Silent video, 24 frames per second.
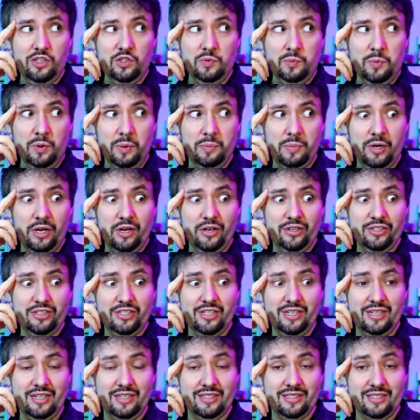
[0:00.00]
This
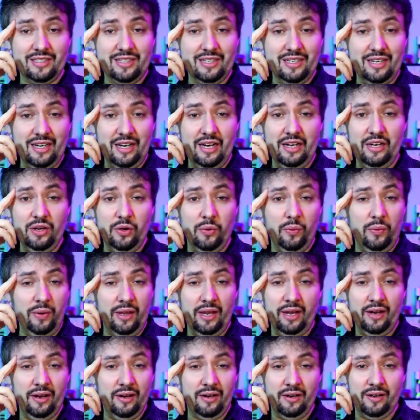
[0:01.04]
promotion is kinda
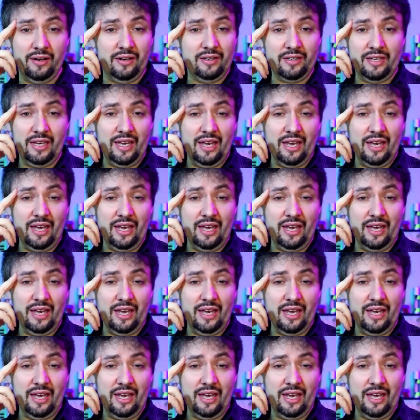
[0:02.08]
weird.